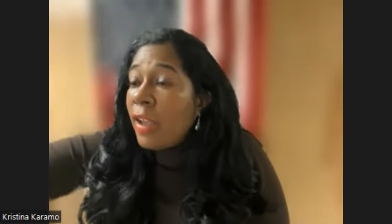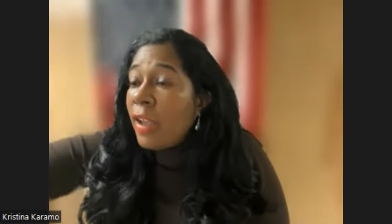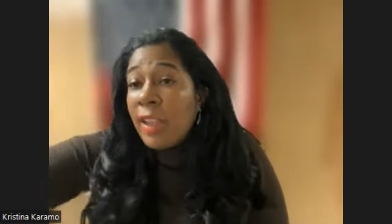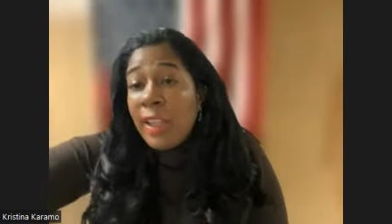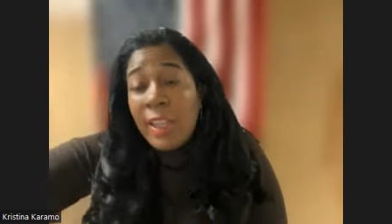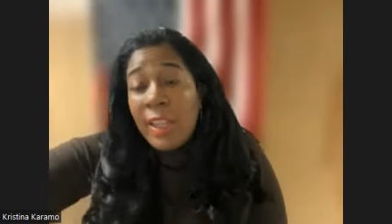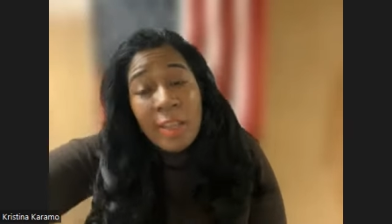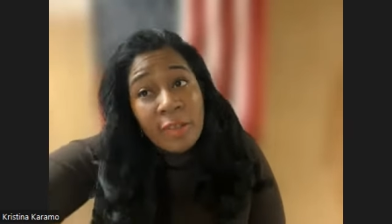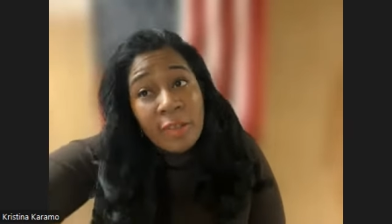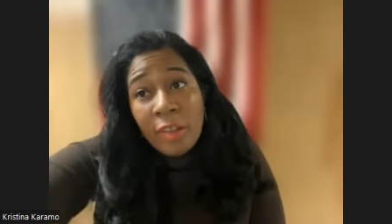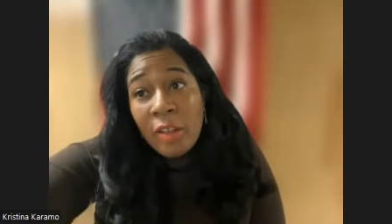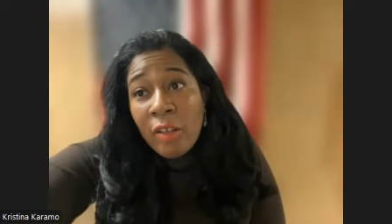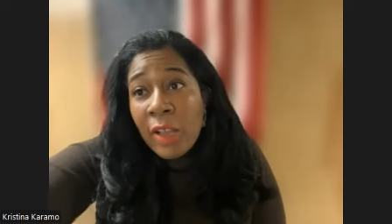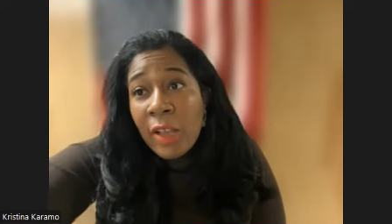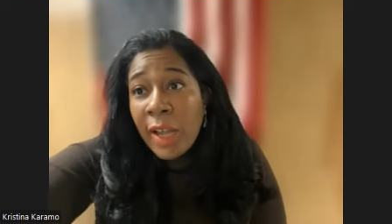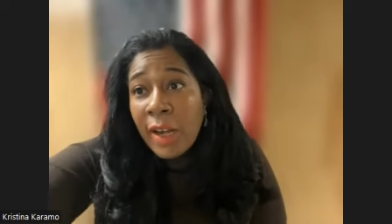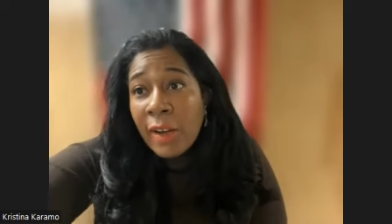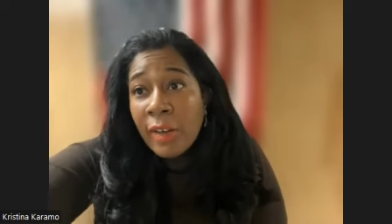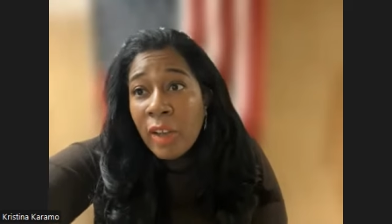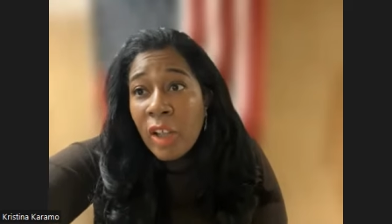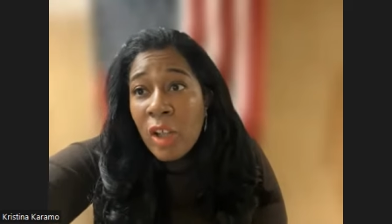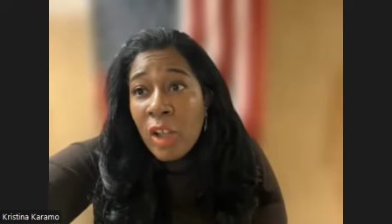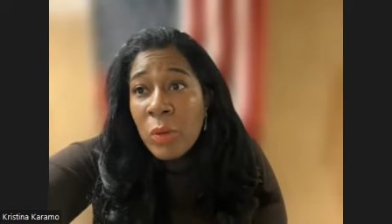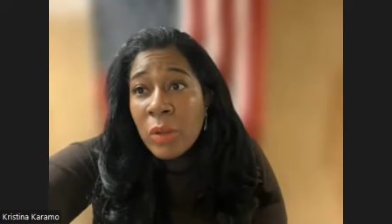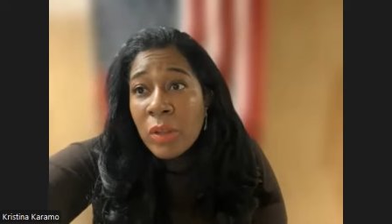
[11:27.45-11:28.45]
He's still got to
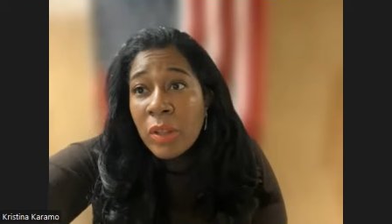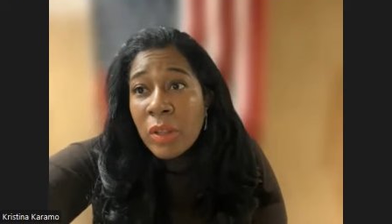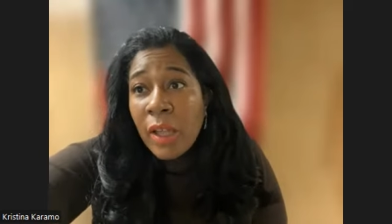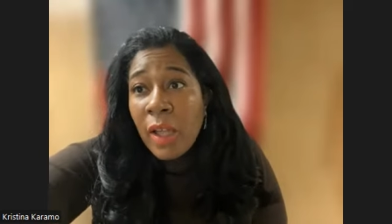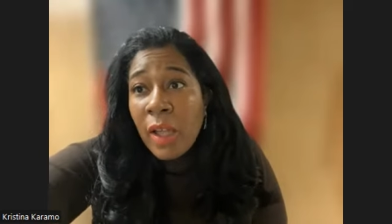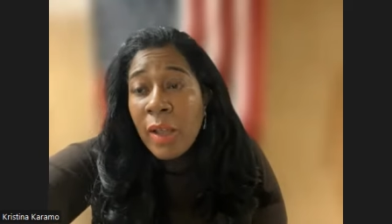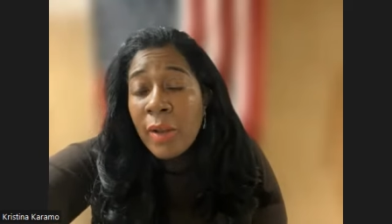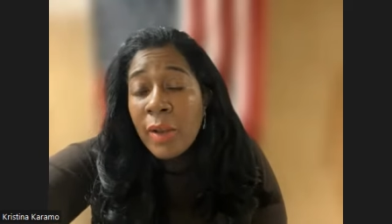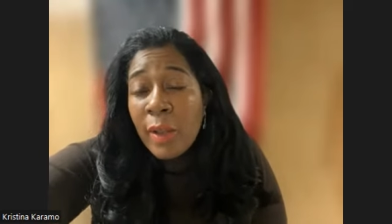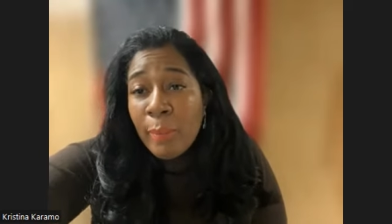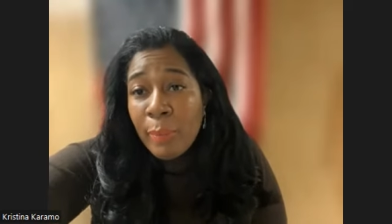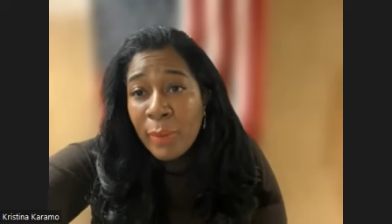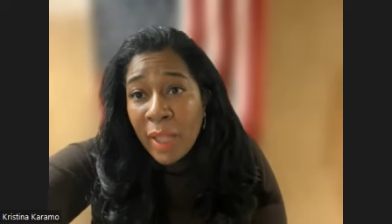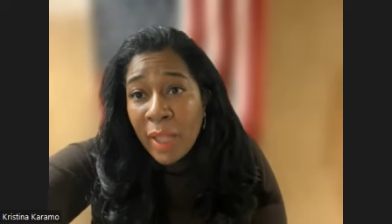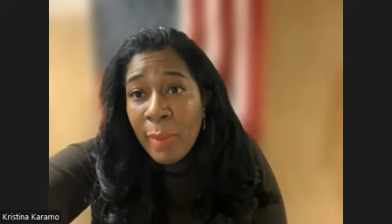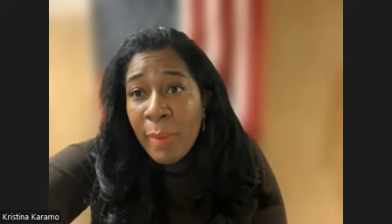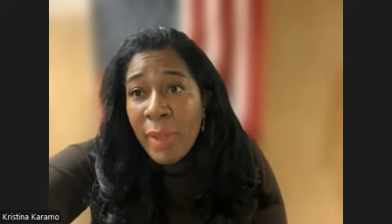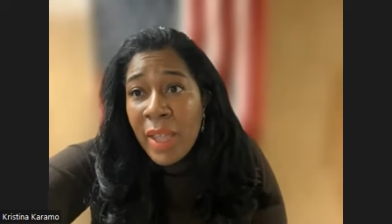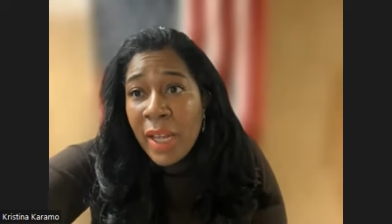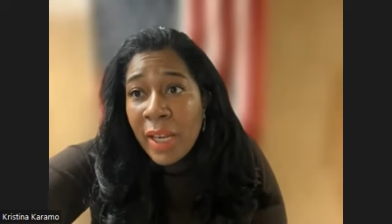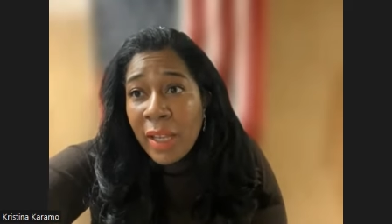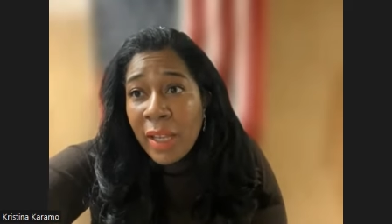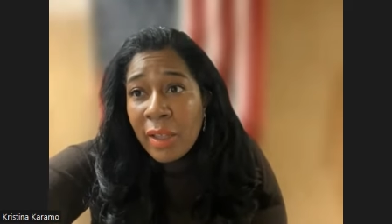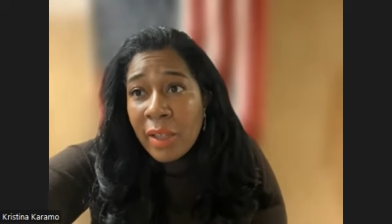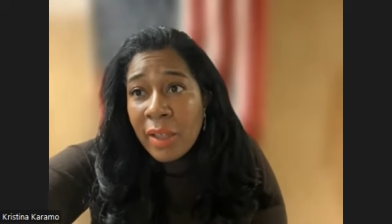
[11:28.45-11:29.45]
deal with the, the
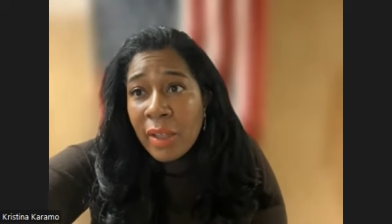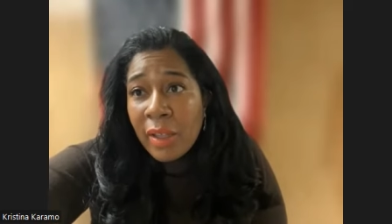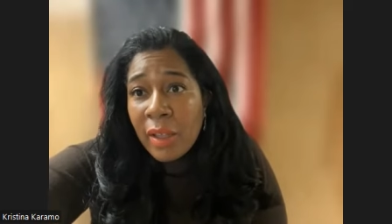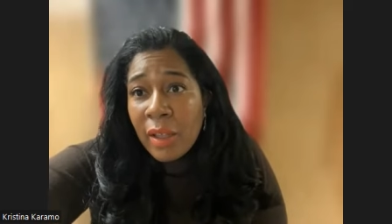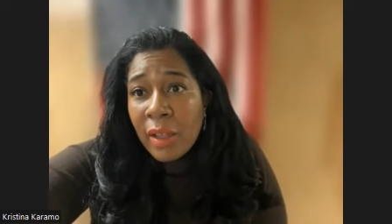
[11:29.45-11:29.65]
committee.